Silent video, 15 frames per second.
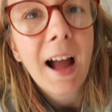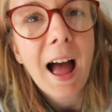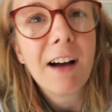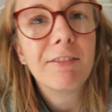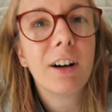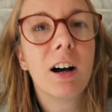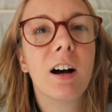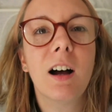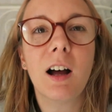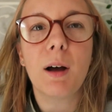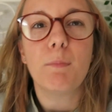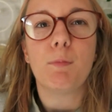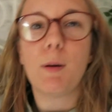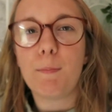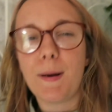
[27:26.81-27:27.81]
ever,
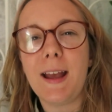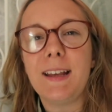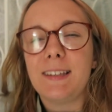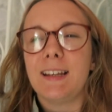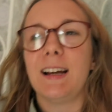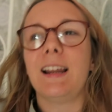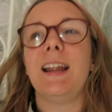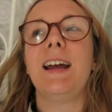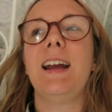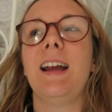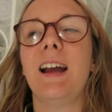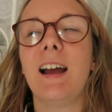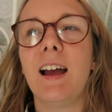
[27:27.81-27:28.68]
but basically